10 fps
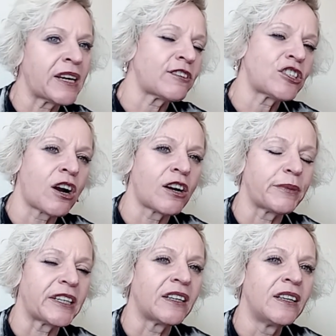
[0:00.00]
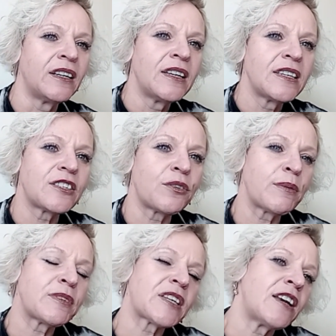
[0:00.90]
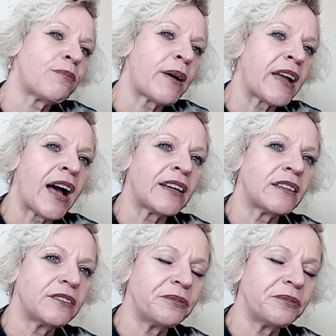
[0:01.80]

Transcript: never scarred me. So he was kind of my guide.